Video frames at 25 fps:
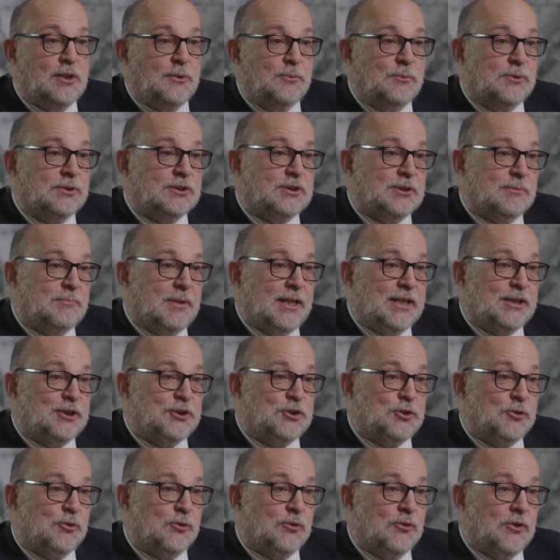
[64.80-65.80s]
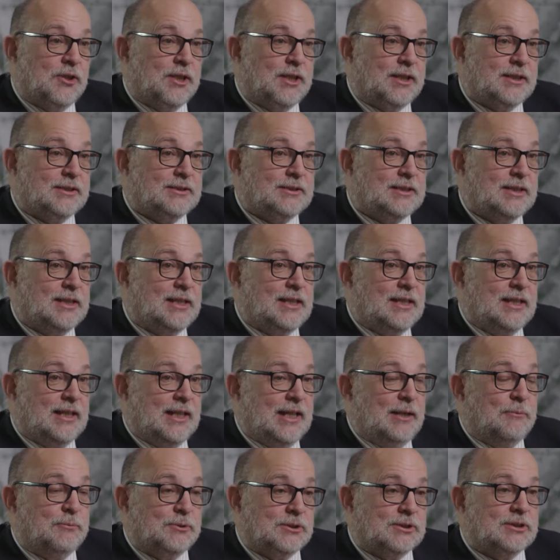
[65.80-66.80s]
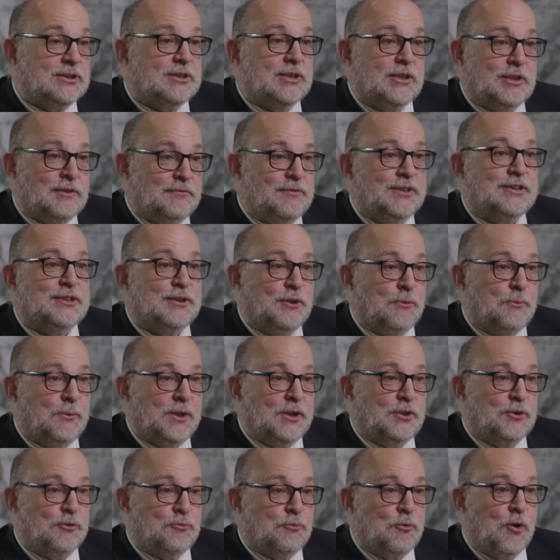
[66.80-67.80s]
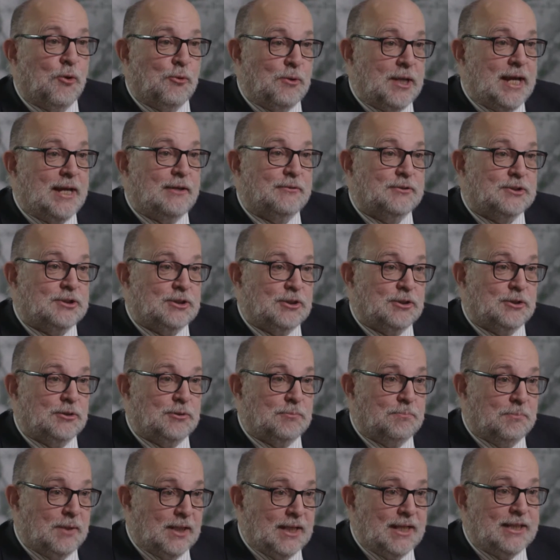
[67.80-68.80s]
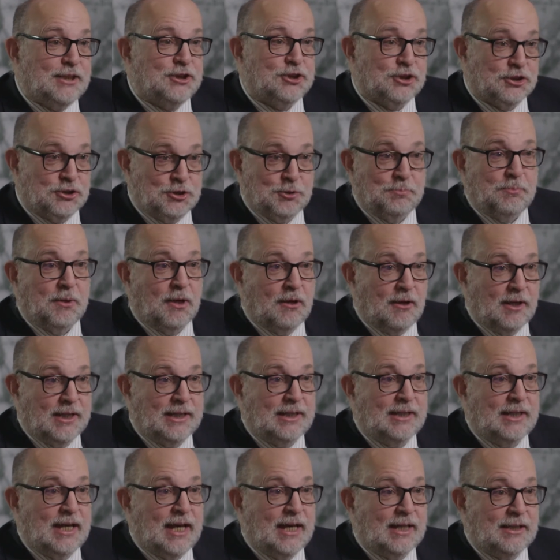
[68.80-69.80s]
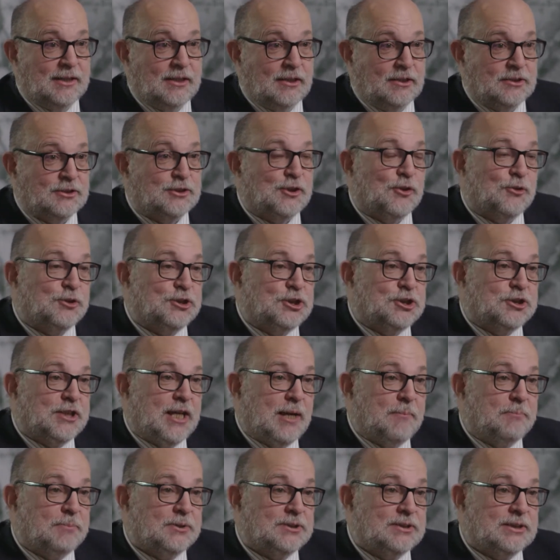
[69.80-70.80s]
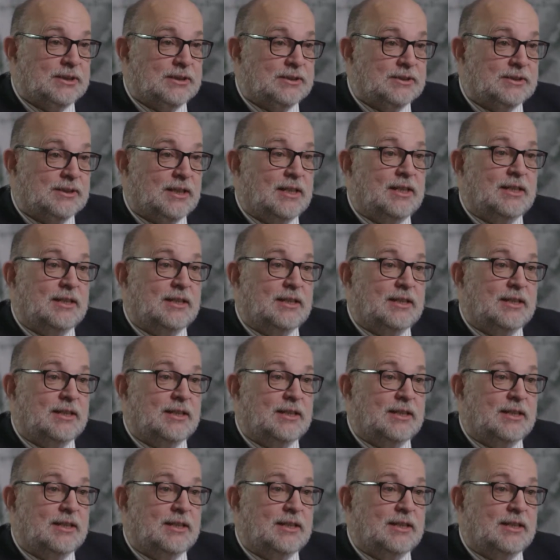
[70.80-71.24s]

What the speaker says: was to make sure that it was a service that we could roll out to Malaysia, Dubai and our Scottish campuses